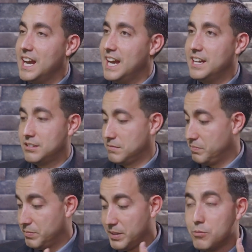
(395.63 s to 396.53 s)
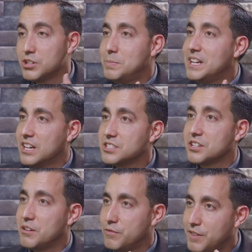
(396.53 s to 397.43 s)
And it was
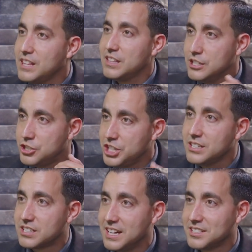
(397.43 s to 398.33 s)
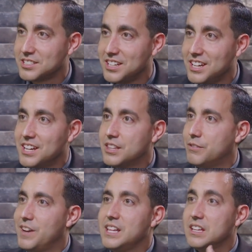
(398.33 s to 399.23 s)
because of their faith in Jesus,
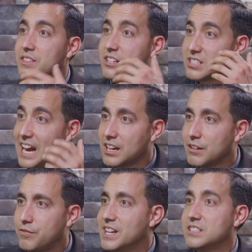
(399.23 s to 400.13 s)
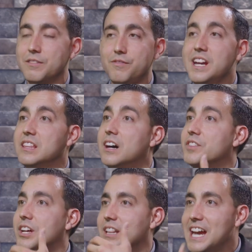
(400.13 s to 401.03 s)
the faith in the sacrifice, the faith
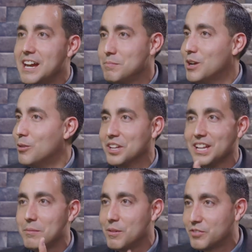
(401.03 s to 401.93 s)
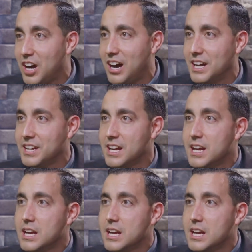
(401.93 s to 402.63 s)
of the Lamb, behold the Lamb of God,